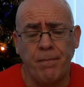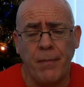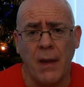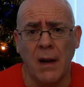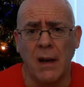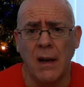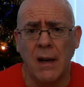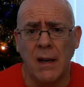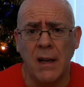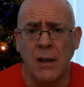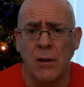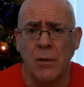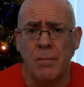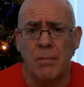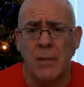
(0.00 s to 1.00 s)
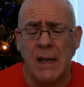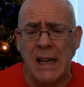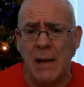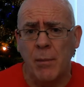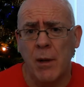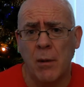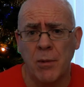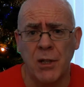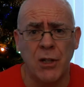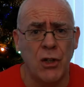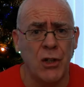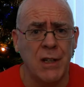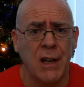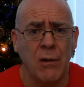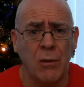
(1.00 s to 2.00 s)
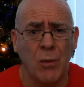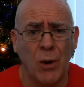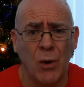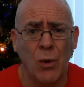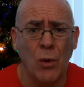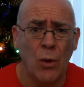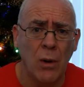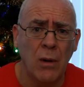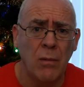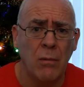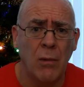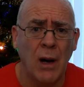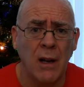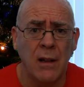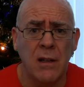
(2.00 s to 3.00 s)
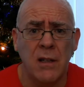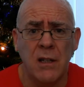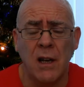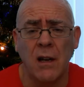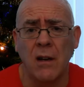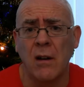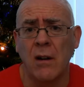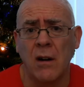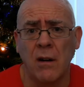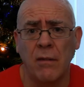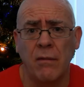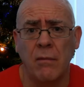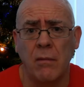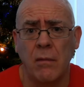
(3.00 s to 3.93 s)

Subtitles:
you know, keep the opposition down to a goal well in the second half,